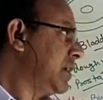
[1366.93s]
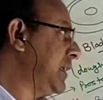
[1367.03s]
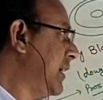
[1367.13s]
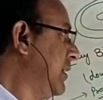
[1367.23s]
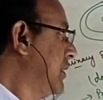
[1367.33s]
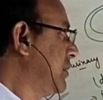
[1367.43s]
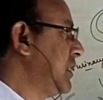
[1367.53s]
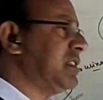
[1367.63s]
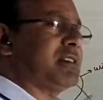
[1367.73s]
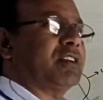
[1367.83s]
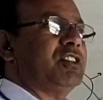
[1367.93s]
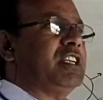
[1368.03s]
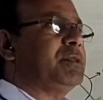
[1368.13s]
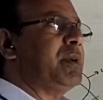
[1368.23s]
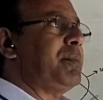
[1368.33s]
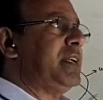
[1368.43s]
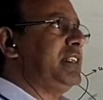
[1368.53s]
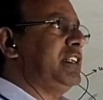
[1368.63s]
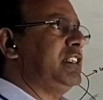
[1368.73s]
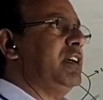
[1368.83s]
Clear? This structure is
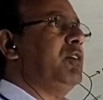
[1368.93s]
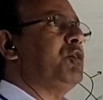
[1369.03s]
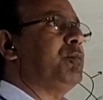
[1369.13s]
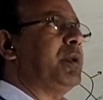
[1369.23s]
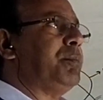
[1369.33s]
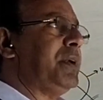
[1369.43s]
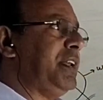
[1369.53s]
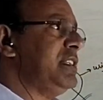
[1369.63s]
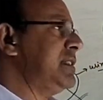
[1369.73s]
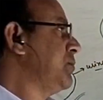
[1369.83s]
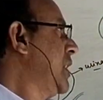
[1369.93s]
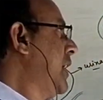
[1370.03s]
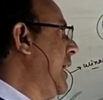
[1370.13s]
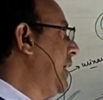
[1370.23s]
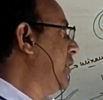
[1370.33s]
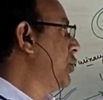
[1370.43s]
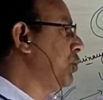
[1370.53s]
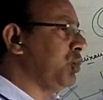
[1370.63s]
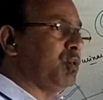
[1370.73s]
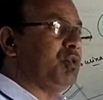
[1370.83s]
present in the human penis, and
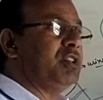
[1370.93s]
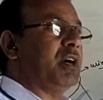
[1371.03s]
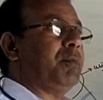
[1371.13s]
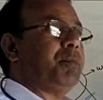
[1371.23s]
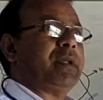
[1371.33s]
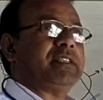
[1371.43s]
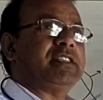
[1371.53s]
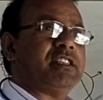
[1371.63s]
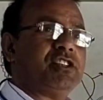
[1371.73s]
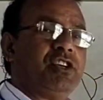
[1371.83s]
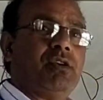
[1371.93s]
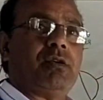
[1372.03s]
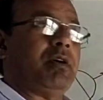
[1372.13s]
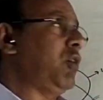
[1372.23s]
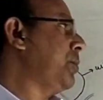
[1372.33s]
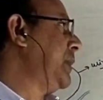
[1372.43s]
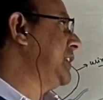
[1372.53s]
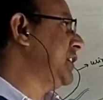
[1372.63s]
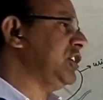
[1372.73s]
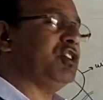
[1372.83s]
due to the presentation
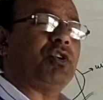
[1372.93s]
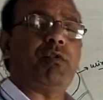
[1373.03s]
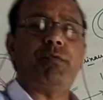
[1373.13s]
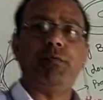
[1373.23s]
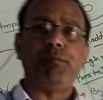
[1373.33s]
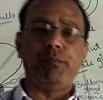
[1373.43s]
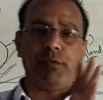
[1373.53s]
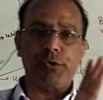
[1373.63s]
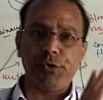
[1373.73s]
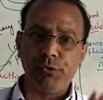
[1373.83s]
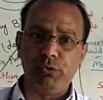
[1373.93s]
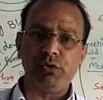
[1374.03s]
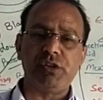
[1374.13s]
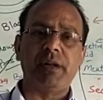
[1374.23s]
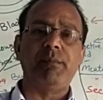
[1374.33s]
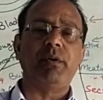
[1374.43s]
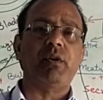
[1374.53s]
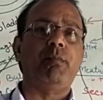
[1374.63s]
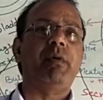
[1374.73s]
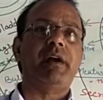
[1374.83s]
of huge
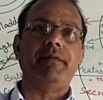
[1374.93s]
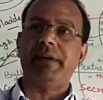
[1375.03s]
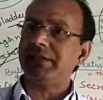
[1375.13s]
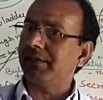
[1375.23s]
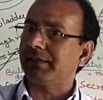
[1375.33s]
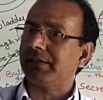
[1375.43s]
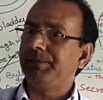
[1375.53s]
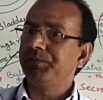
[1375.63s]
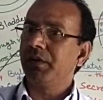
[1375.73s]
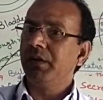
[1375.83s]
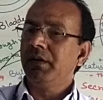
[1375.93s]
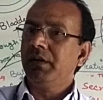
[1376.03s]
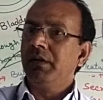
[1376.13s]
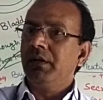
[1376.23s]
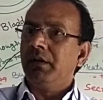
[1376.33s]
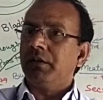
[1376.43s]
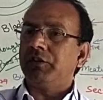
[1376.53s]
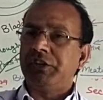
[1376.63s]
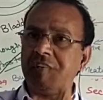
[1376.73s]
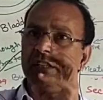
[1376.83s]
number of blood vessels,
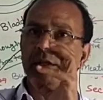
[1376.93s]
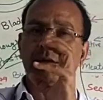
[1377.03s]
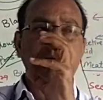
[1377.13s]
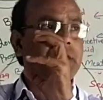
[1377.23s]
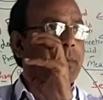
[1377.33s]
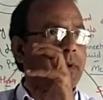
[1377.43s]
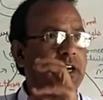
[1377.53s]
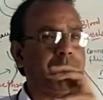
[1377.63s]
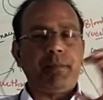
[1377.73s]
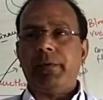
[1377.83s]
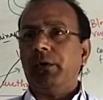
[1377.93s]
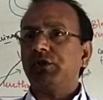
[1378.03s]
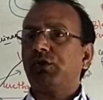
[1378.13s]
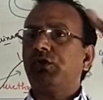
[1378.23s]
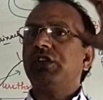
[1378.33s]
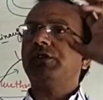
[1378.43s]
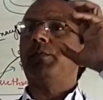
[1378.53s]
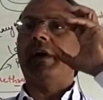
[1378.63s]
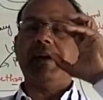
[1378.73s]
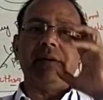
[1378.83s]
the blood flows through
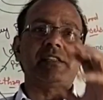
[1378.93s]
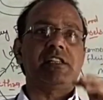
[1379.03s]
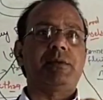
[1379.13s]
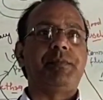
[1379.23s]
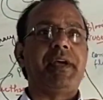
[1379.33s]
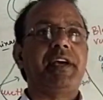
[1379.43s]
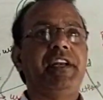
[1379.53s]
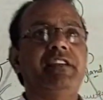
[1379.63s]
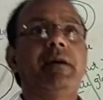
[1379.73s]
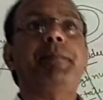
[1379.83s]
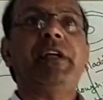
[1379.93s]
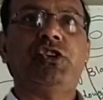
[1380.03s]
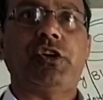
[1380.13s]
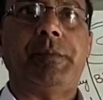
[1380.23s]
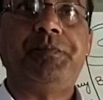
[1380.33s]
these blood vessels may create the pressure,